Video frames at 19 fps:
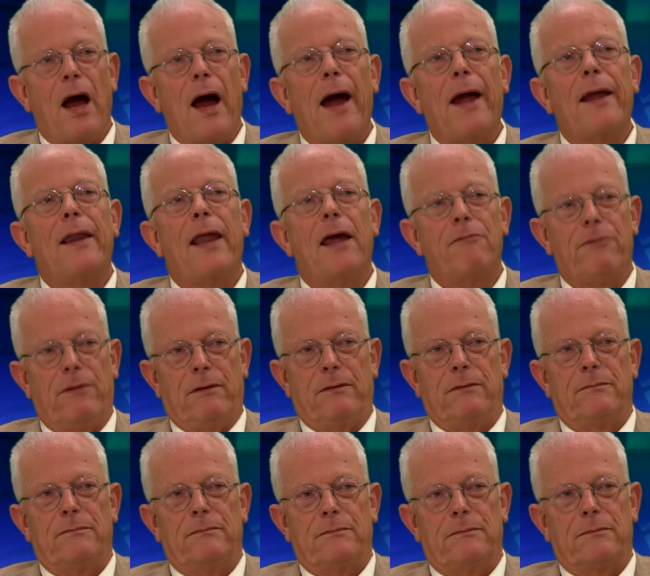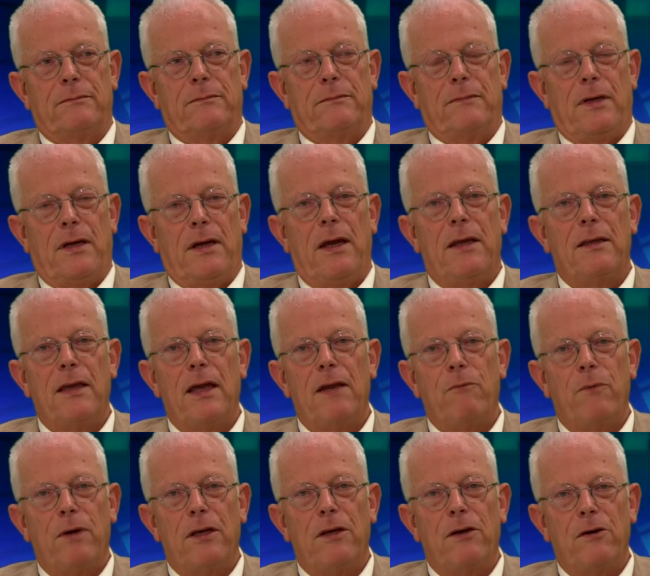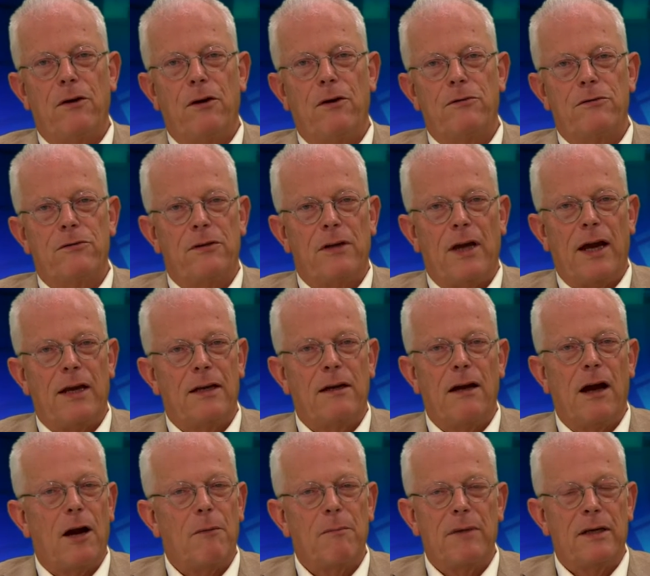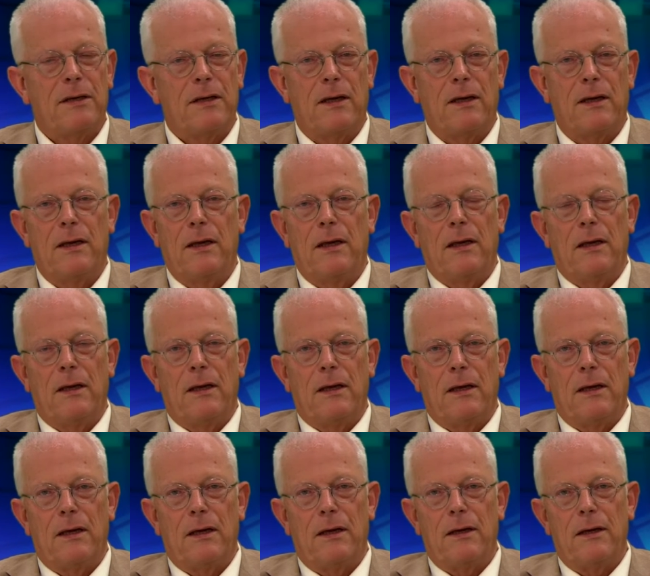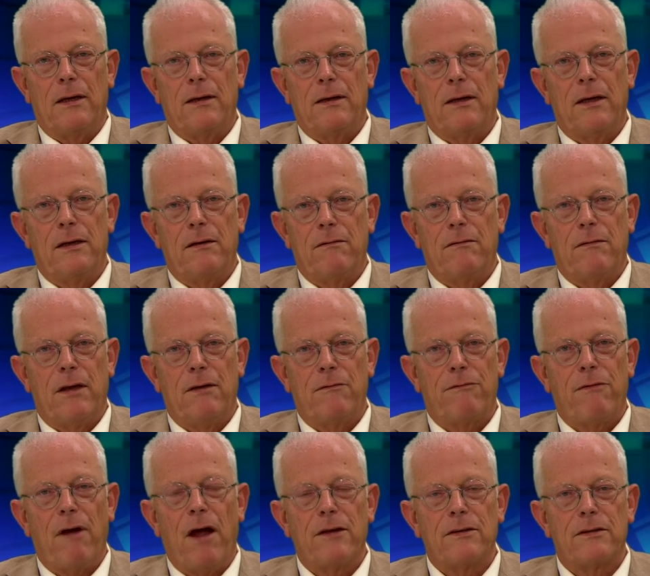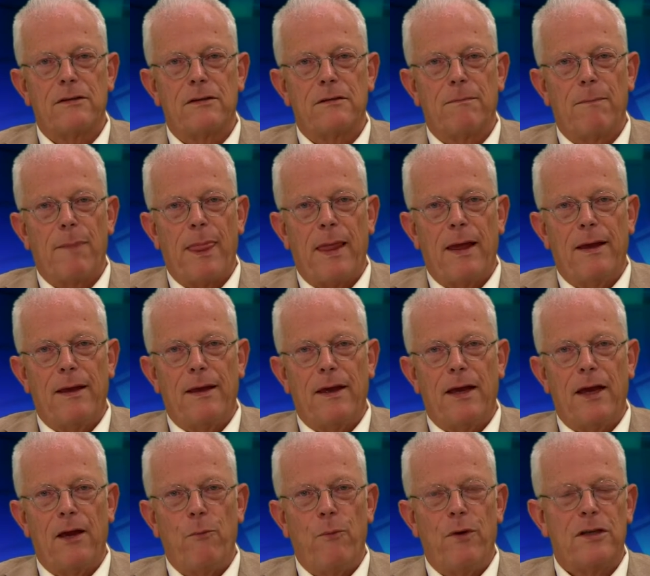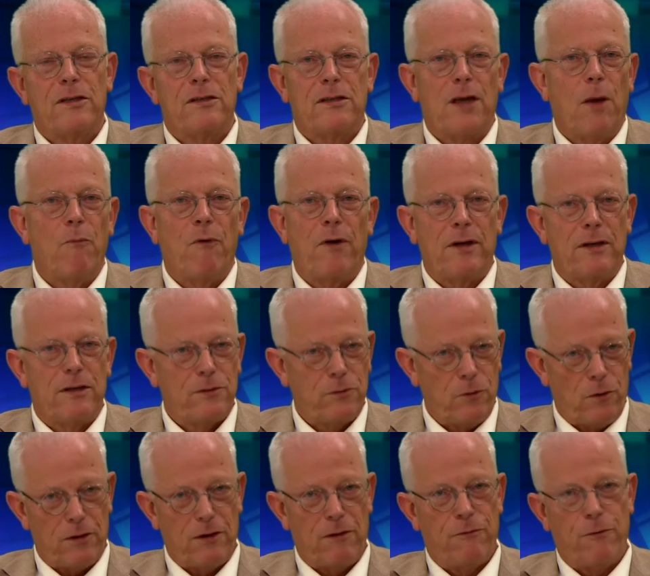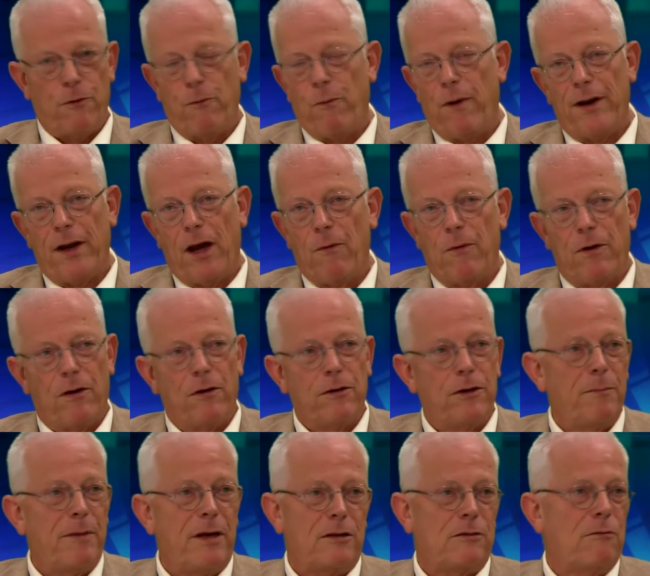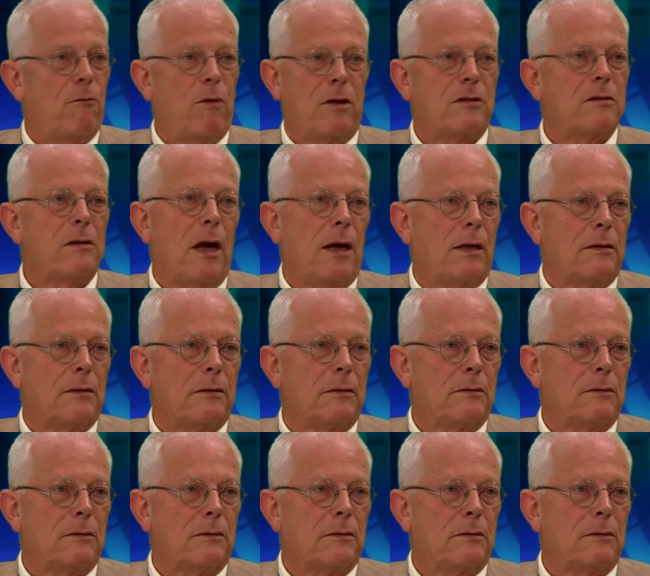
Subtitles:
a high level. And then when you go to an IDR meeting in France, in which someone is talking for 1 hour on the basis of one slide.